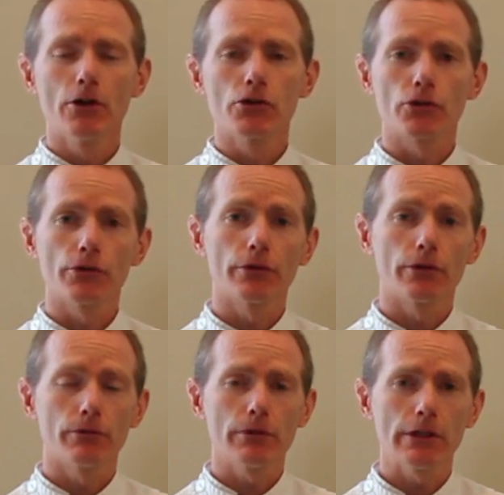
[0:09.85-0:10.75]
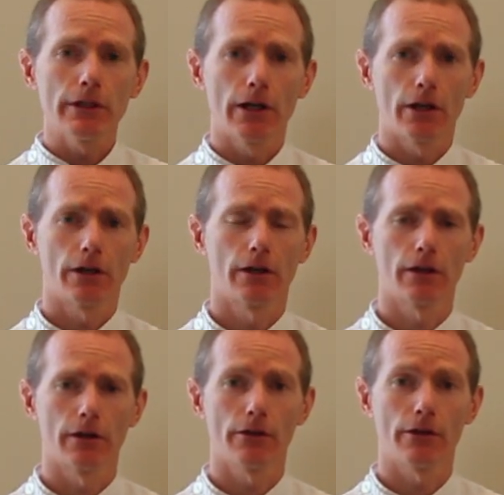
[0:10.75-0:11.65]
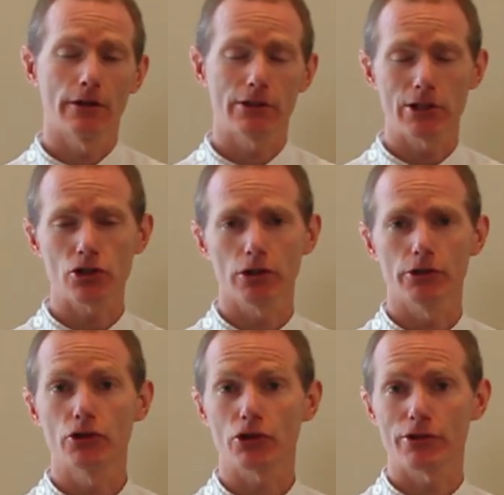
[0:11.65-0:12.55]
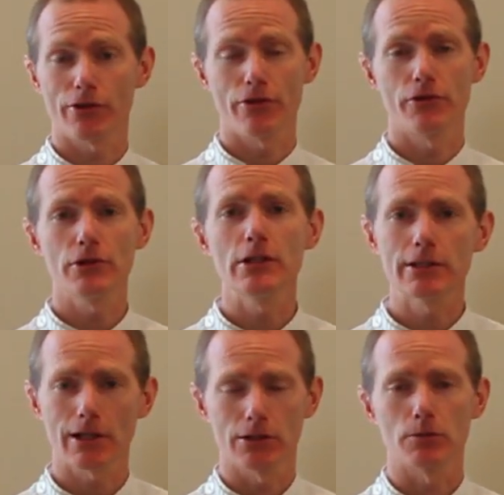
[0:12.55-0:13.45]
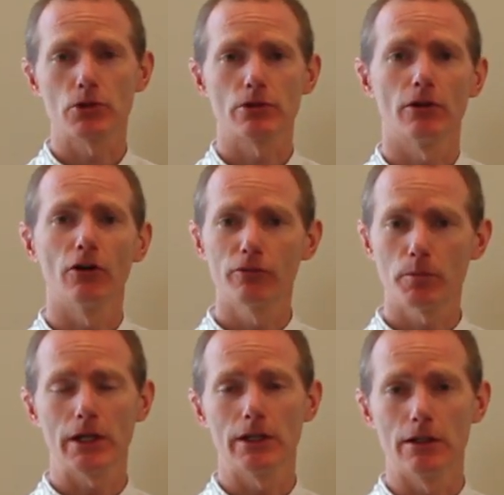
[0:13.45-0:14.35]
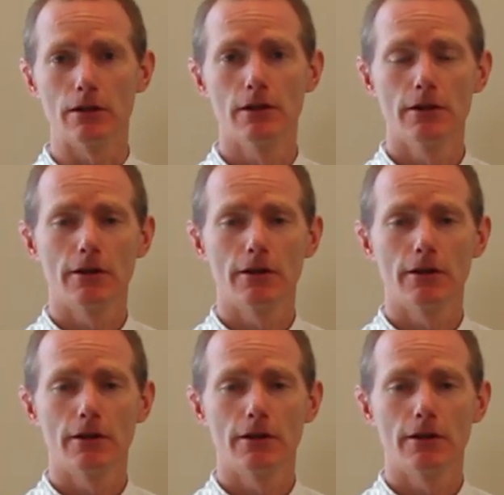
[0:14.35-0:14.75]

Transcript: So there are really essentially just three types of pain